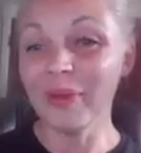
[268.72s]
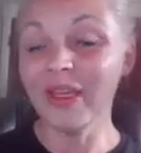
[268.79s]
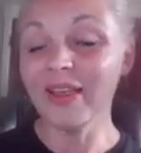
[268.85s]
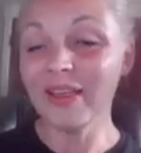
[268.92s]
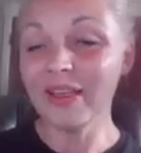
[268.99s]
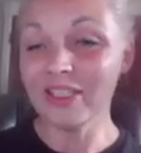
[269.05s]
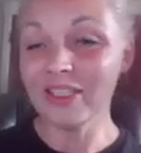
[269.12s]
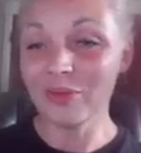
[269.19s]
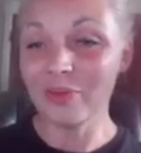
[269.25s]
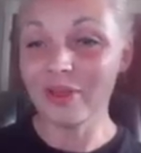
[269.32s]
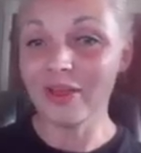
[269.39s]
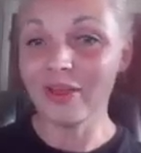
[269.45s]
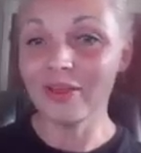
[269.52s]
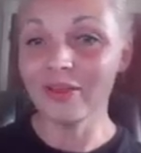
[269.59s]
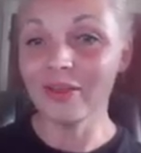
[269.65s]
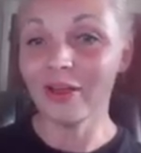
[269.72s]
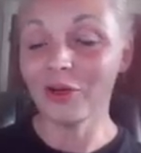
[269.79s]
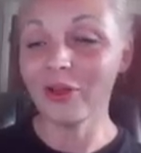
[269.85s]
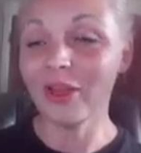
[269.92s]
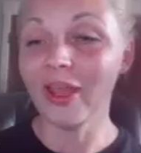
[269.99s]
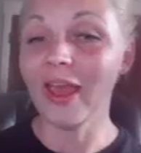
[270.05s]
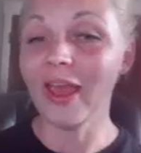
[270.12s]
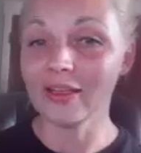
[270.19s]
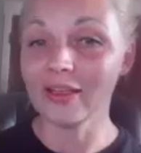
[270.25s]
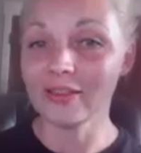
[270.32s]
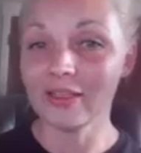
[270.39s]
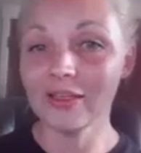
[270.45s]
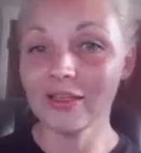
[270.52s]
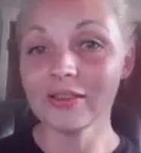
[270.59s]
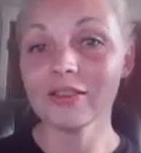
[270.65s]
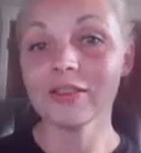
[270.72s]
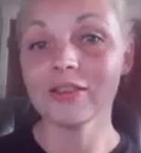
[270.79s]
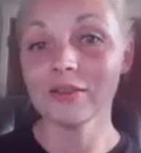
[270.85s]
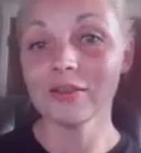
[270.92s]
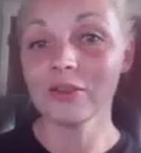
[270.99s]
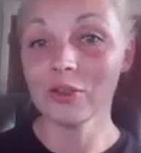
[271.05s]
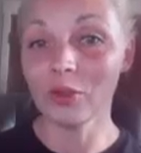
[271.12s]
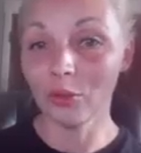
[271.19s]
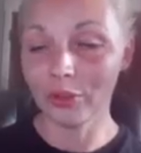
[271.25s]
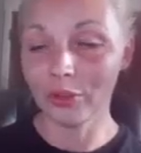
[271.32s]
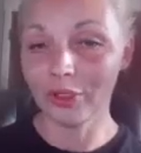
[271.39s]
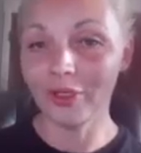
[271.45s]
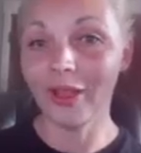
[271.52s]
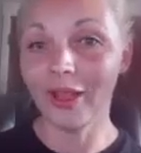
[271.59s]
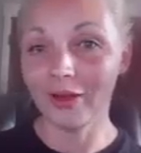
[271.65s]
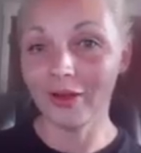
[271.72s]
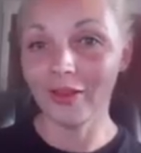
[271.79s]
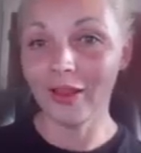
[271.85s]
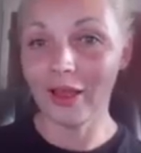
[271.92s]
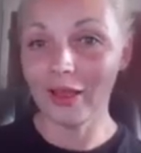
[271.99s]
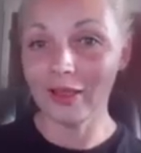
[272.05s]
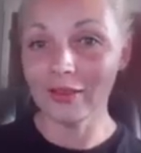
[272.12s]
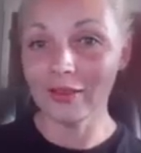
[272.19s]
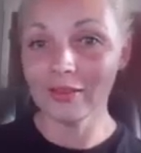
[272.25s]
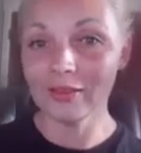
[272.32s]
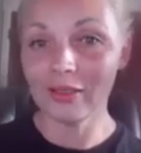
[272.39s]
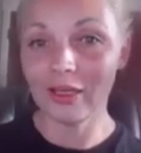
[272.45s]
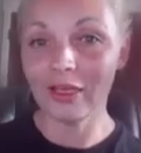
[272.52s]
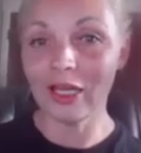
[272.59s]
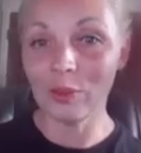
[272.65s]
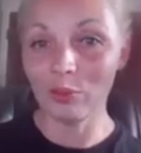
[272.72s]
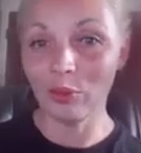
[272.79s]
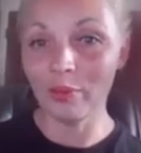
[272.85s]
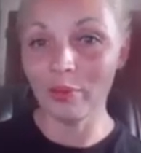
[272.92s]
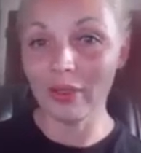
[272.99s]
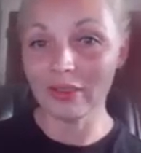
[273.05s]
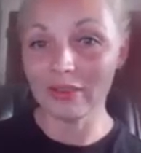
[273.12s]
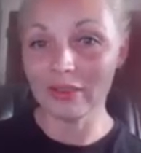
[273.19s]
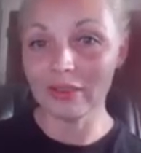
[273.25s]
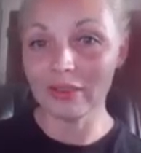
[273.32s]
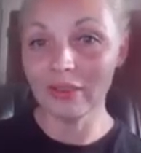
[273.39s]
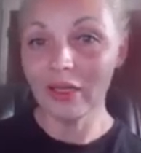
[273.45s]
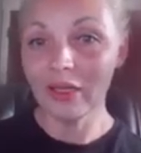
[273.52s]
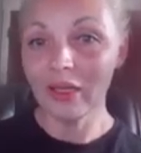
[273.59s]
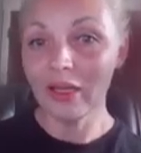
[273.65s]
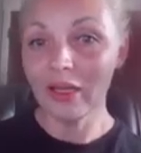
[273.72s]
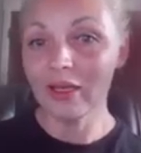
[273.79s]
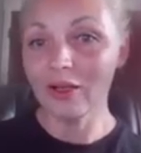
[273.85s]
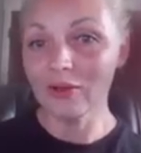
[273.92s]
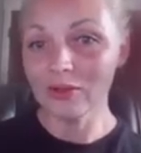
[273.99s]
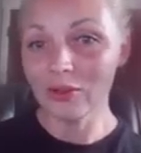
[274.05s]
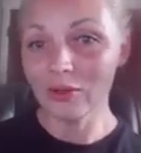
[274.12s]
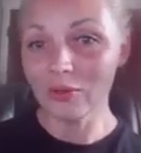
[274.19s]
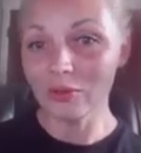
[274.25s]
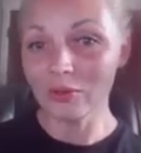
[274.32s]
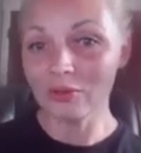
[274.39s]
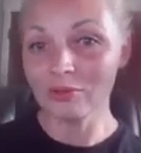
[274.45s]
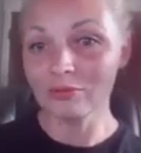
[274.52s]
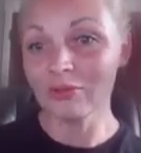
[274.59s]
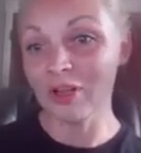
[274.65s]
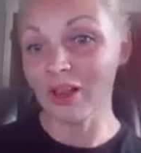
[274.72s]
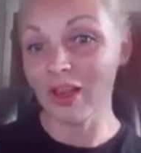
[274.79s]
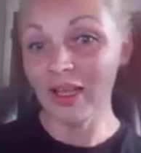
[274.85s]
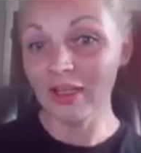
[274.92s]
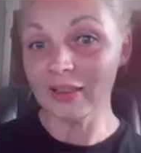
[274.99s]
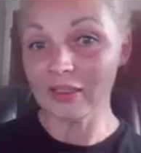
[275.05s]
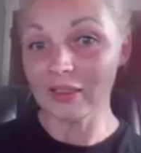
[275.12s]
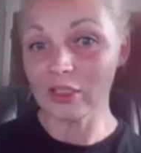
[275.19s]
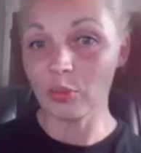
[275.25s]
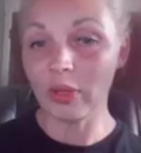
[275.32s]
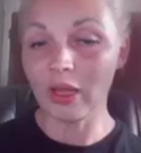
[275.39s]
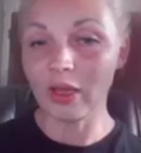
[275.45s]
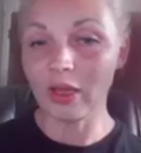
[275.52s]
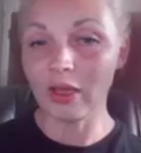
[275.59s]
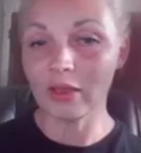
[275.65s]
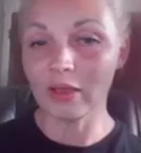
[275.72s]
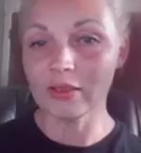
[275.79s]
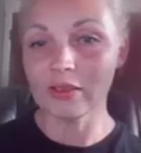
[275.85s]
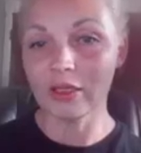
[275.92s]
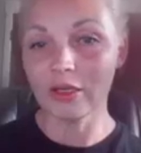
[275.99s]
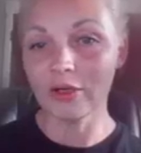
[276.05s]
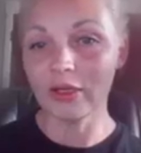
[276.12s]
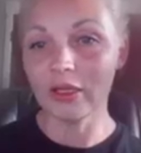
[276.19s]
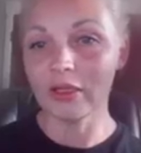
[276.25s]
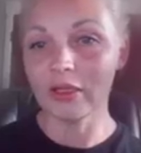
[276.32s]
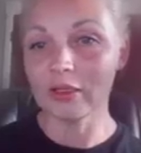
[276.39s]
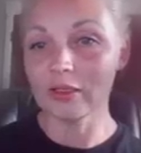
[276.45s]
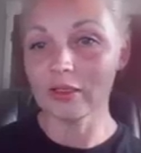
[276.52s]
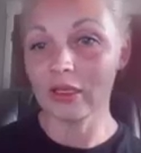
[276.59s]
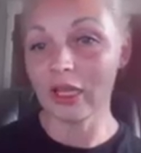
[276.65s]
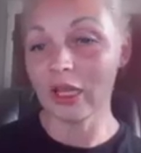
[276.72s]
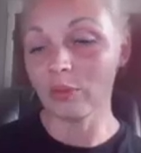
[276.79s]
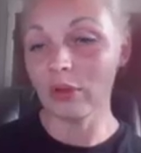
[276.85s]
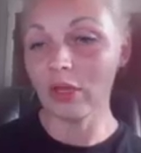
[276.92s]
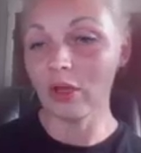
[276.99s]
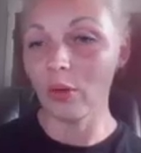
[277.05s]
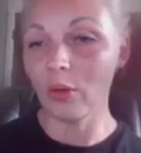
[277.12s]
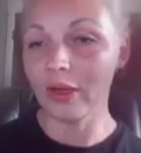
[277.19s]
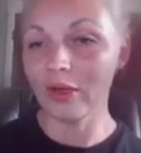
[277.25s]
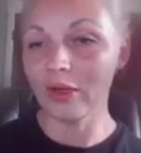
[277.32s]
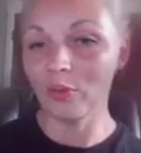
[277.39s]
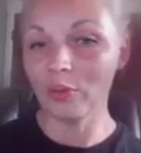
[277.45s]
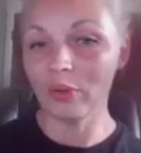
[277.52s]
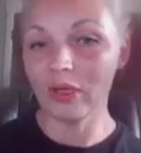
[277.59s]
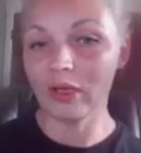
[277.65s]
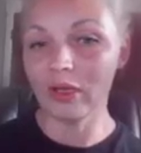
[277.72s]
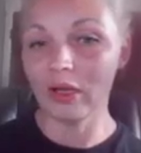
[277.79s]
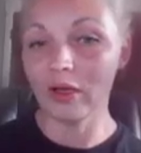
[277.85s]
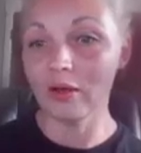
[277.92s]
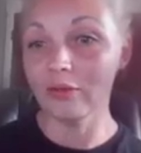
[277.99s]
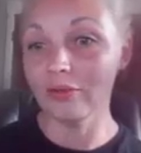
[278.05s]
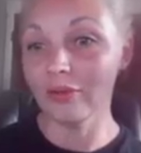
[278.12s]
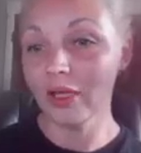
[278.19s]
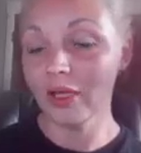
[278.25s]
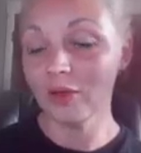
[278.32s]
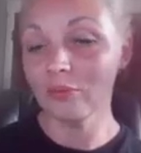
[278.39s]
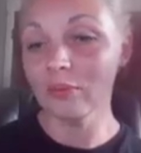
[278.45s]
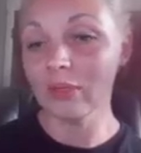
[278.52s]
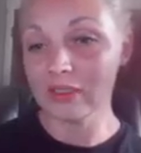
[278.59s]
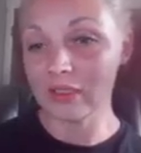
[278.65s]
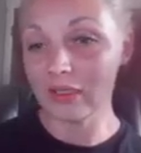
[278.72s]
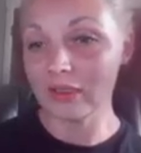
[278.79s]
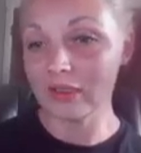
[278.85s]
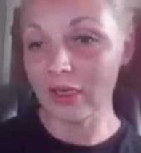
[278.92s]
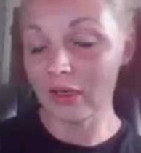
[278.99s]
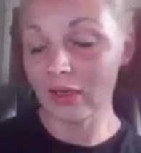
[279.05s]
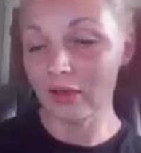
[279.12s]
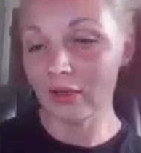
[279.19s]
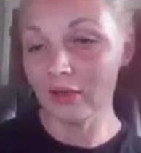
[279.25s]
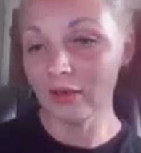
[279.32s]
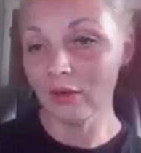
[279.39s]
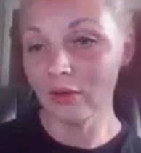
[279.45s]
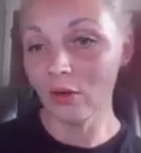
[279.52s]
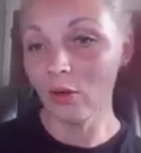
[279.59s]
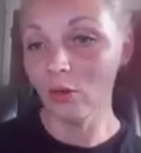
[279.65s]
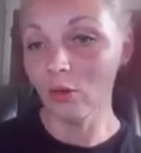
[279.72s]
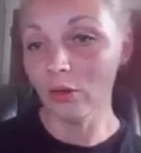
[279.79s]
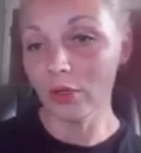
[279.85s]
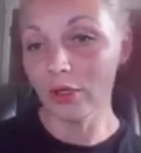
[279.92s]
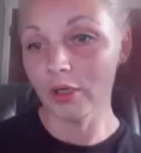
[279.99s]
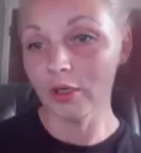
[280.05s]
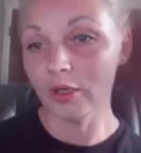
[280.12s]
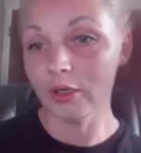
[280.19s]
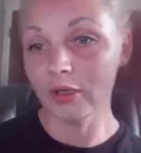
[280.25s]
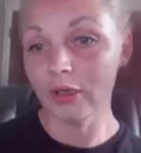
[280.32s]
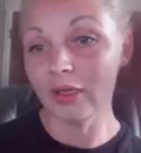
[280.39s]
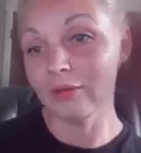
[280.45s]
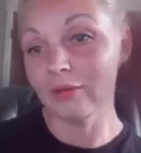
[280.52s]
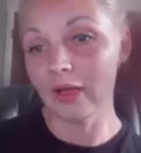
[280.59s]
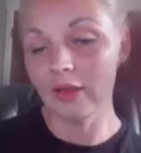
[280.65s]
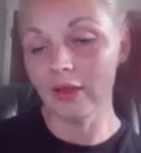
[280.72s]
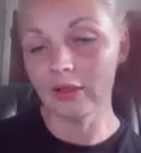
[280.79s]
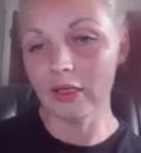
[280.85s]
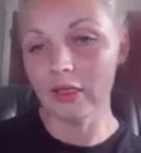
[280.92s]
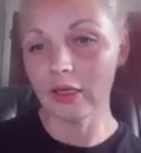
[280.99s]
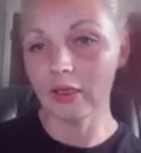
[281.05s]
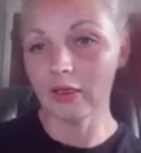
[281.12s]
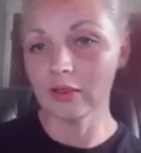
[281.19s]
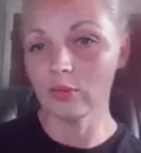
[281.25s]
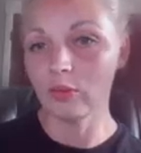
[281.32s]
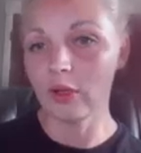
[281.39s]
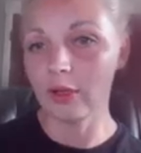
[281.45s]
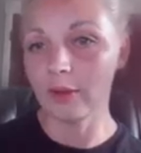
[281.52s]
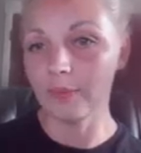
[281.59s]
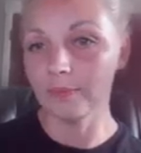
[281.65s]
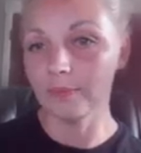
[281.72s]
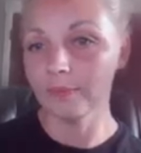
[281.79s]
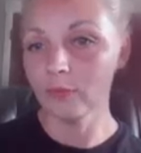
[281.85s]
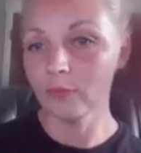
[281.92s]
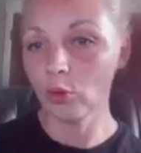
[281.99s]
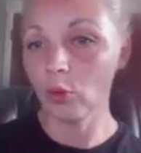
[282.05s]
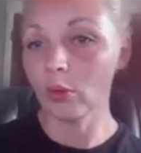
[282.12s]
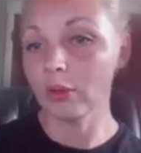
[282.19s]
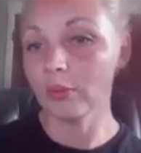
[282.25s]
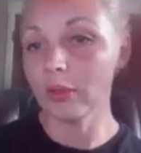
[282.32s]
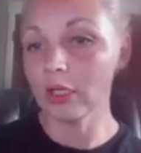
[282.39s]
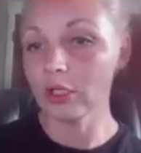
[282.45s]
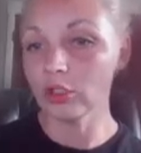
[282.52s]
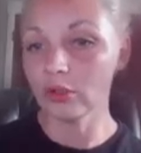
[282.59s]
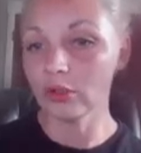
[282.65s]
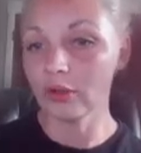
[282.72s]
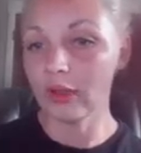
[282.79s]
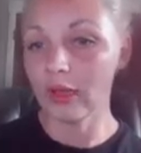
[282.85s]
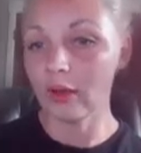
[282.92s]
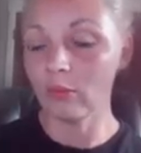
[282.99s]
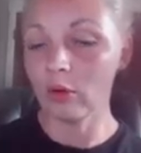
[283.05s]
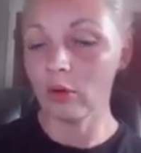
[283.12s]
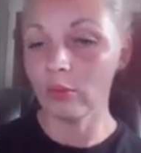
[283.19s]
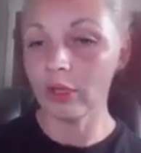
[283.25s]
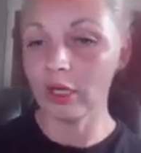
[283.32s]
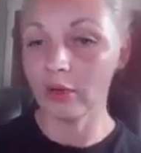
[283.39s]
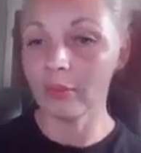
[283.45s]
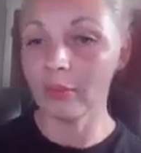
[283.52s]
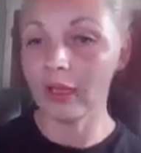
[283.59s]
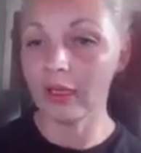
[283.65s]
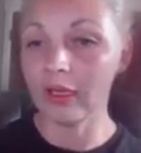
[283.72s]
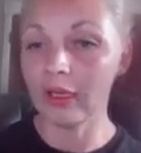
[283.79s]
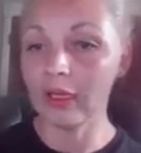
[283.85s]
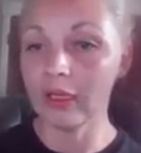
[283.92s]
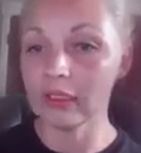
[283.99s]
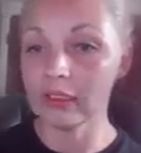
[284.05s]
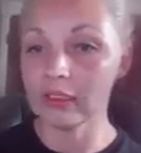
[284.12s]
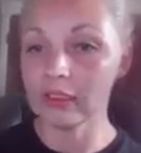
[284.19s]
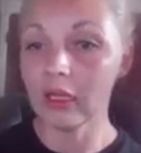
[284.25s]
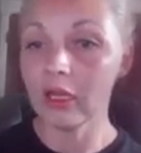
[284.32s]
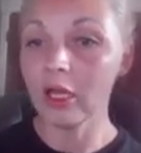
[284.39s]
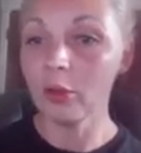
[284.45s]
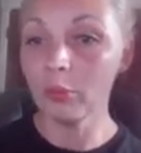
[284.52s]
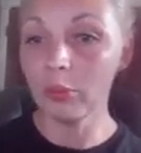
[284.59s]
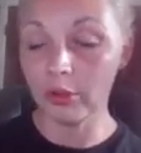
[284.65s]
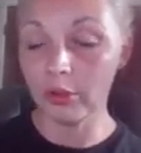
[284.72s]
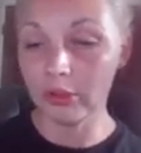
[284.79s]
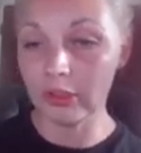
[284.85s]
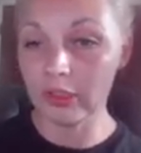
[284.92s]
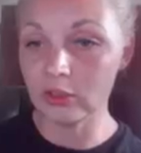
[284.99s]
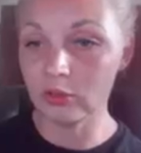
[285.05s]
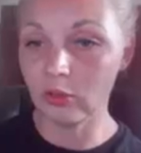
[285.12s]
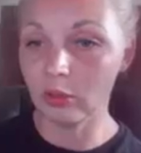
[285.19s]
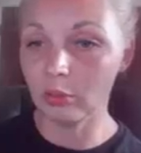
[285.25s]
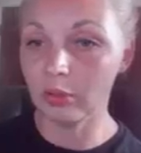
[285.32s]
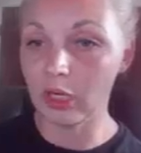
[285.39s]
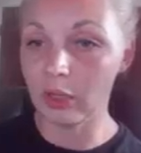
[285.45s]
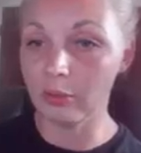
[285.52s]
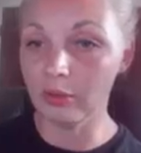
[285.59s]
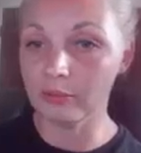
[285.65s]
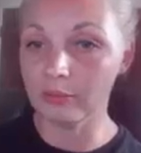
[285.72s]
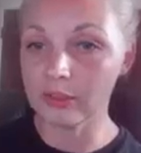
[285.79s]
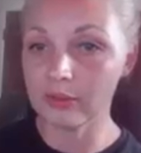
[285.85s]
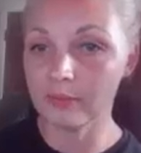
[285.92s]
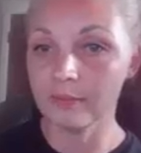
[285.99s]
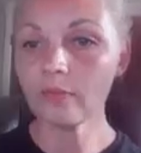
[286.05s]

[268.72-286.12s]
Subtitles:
it needs to be not only accessed, sorted, analyzed, and implemented, and also cleansed, because there can be quite a bit of missing data or invalid data as well. We want to make sure that what we are mining is pertinent to our problems.